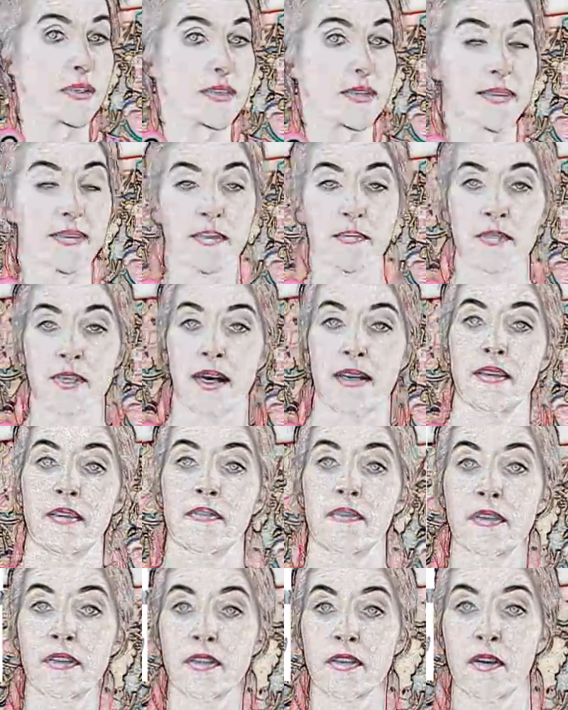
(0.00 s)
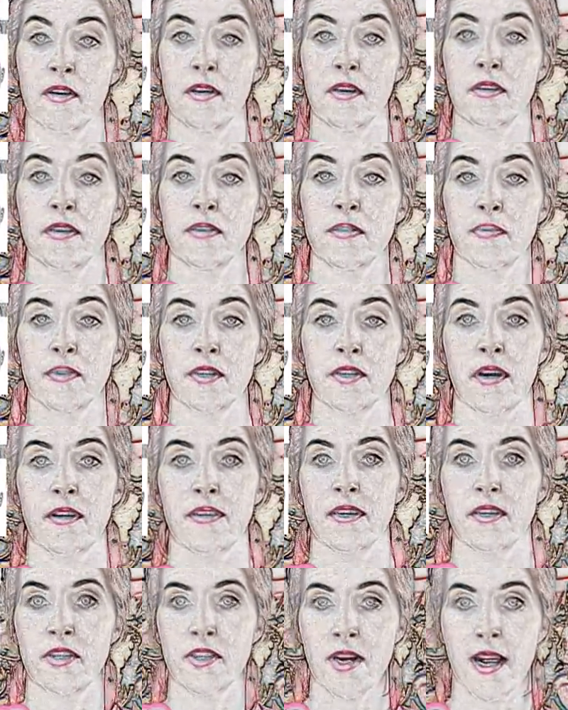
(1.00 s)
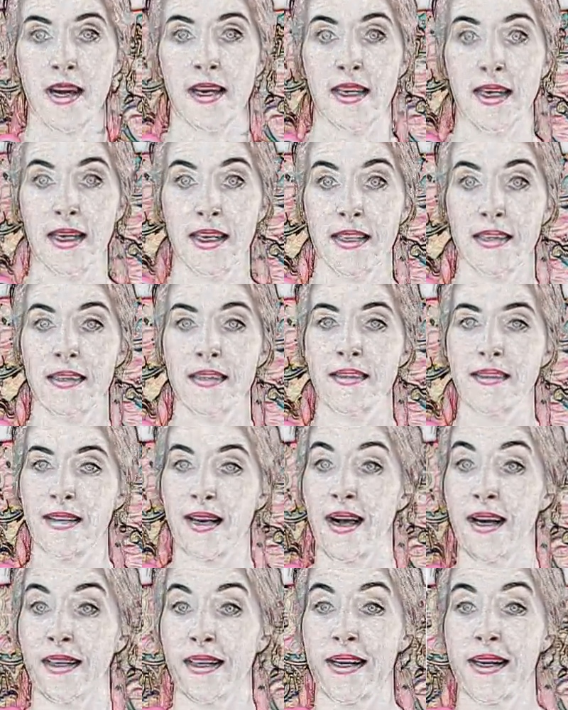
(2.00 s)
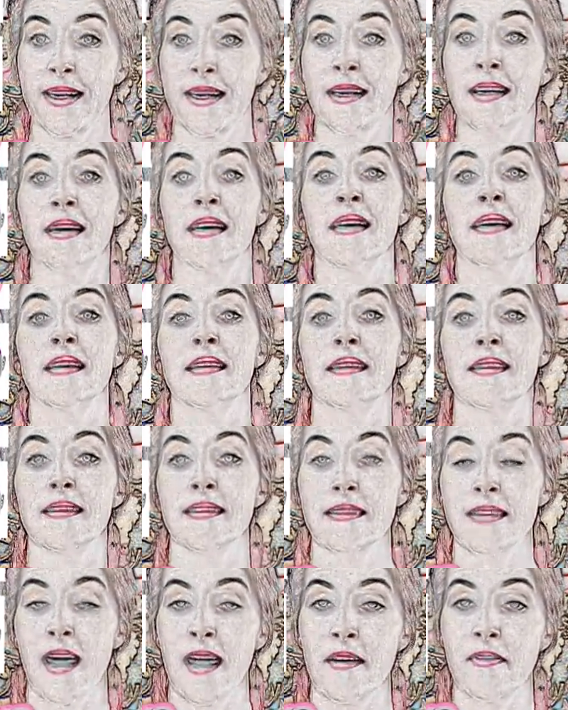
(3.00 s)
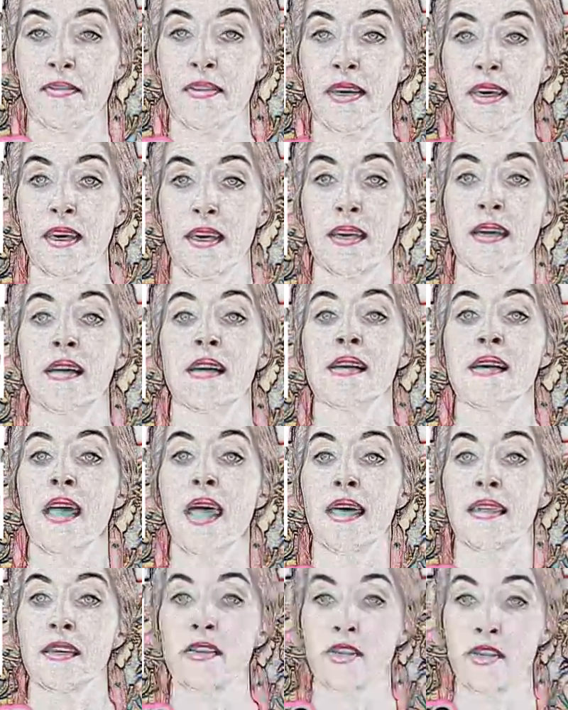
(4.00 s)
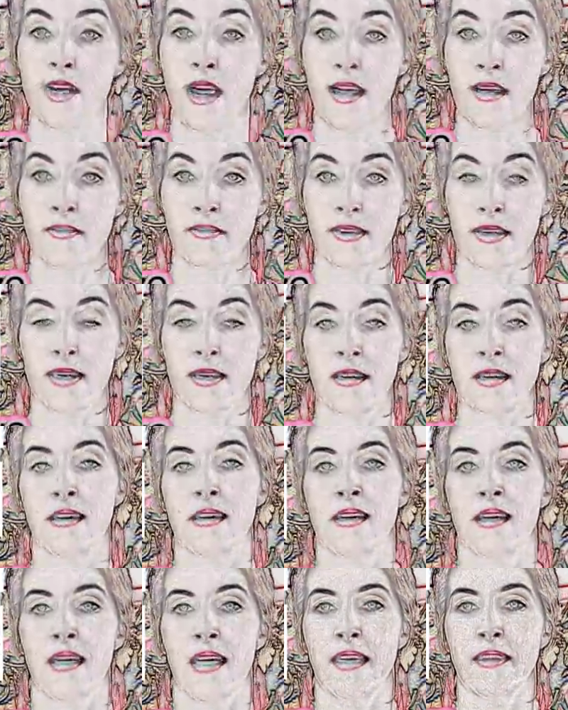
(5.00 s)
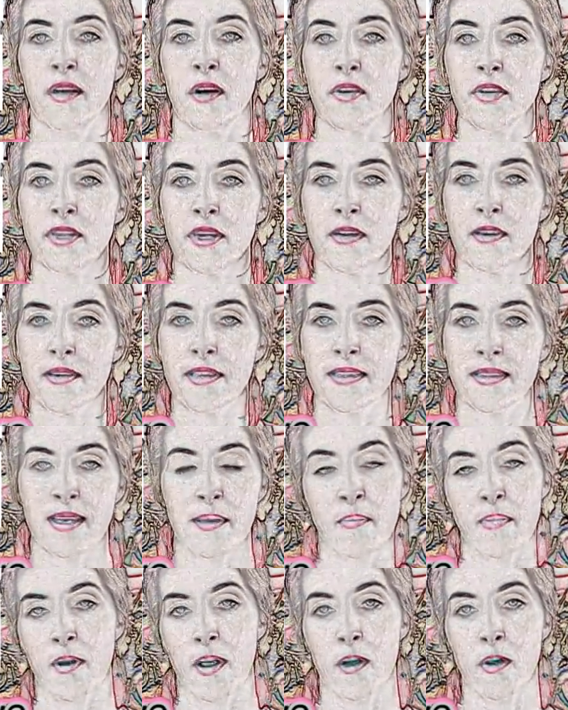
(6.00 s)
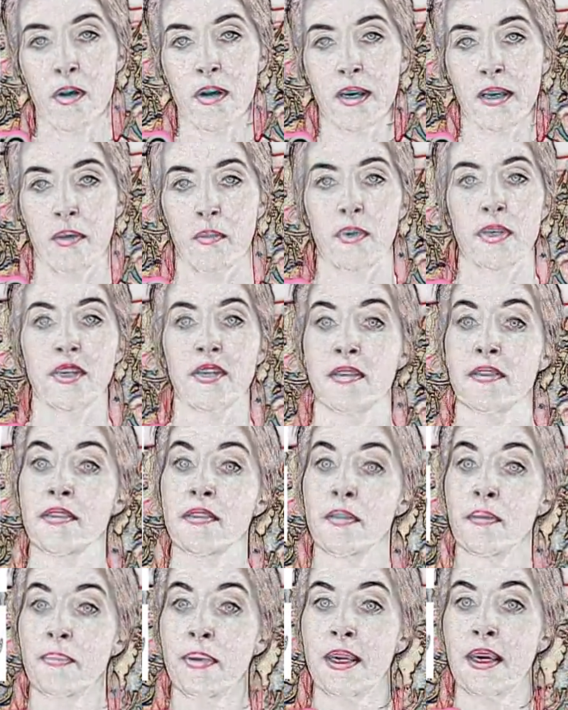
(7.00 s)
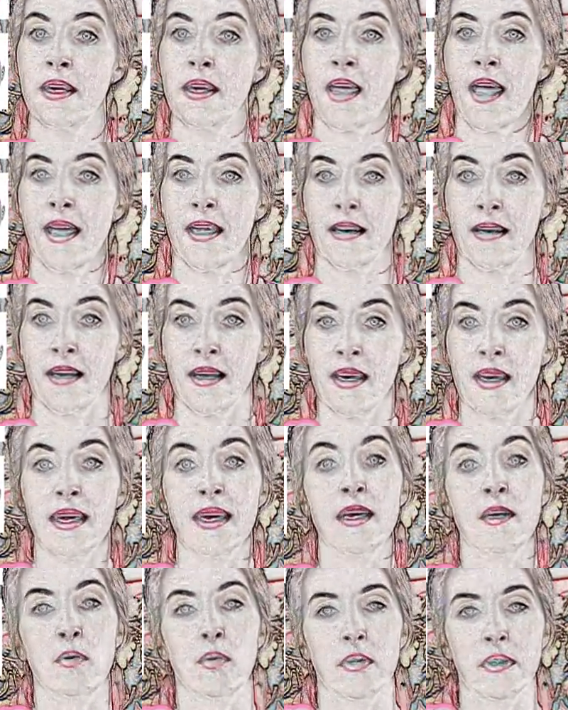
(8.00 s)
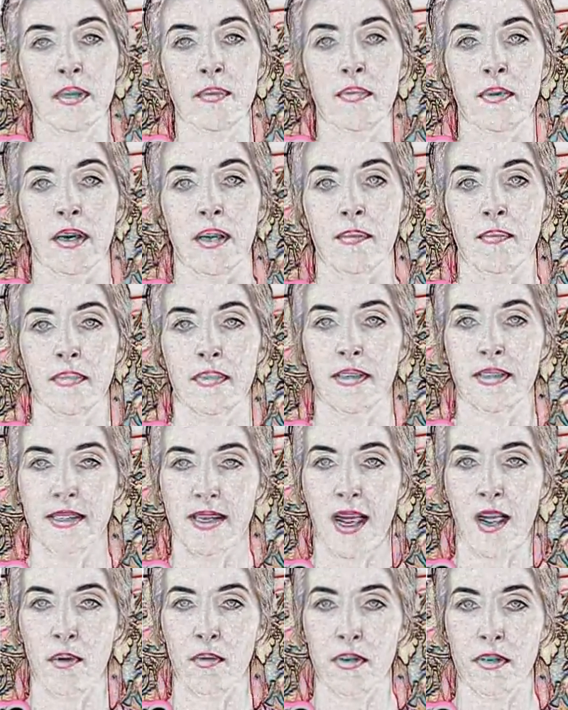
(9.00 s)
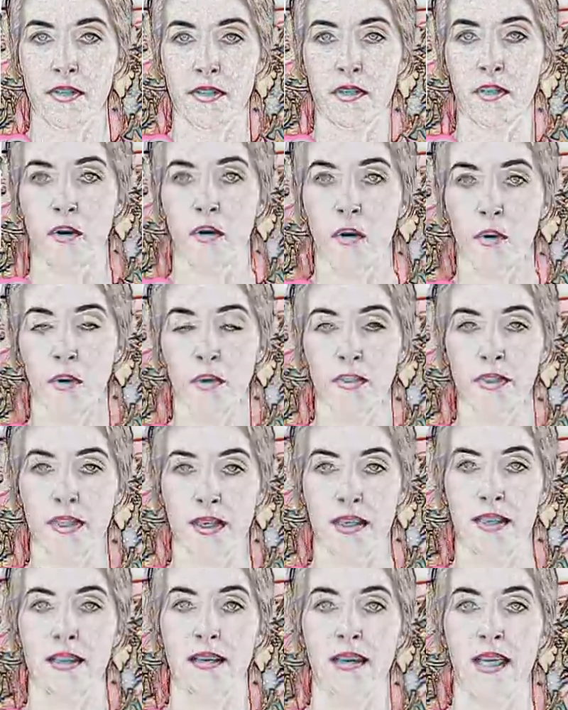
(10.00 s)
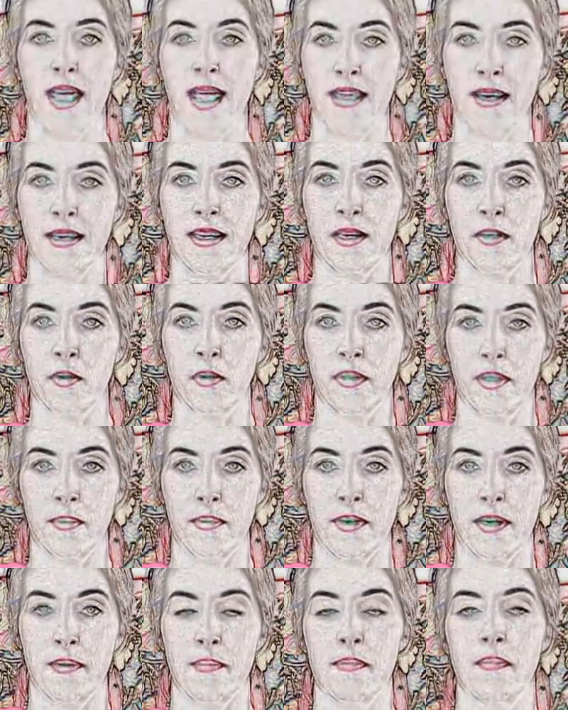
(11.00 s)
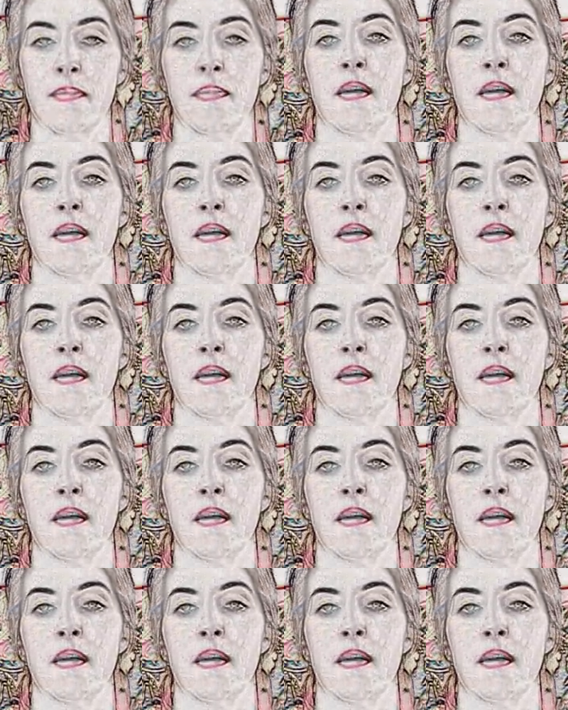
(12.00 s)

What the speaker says: the subjective discerners, which are the Jaini, the Zaini, the Zaivi, and the Jaivi. And they all share the same priority, which is to be at equilibrium, the Towers, to hold it at equilibrium.